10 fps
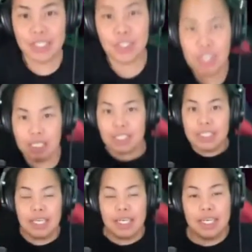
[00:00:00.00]
Just uh,
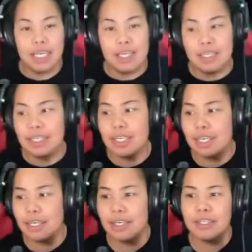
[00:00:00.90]

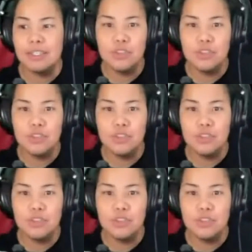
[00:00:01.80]
uh,